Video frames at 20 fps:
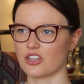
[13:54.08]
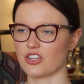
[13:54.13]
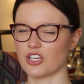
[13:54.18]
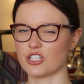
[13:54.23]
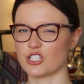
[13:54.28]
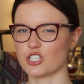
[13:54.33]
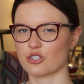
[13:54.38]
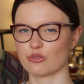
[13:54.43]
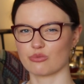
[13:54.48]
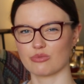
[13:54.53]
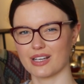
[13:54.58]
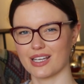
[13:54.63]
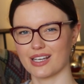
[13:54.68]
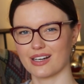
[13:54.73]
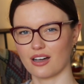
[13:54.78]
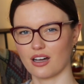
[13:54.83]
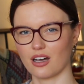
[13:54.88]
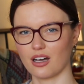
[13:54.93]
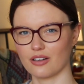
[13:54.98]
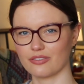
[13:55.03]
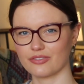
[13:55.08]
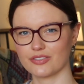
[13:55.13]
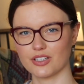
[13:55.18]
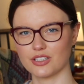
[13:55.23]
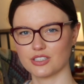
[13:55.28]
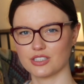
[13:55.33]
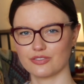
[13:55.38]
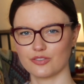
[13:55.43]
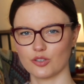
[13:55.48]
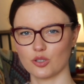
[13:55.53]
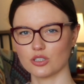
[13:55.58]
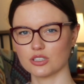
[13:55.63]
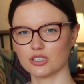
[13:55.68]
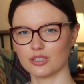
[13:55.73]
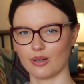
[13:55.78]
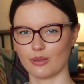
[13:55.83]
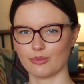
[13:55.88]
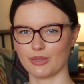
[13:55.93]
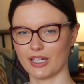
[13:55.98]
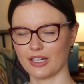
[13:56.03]
33.5, 34,
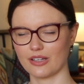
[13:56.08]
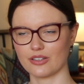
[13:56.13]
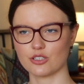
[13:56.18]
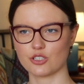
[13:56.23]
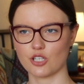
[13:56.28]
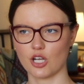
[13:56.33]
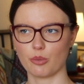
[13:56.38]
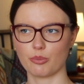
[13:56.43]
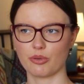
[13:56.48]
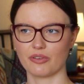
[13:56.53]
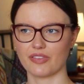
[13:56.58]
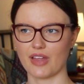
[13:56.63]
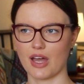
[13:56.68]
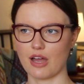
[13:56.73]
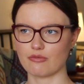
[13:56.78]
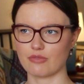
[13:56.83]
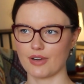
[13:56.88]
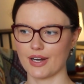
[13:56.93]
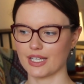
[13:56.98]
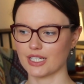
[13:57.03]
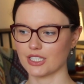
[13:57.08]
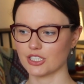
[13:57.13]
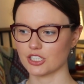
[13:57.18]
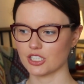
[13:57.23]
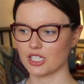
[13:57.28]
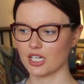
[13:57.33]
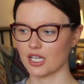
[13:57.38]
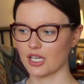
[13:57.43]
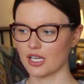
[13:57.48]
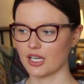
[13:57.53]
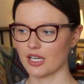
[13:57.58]
so I'm like at the top of that range.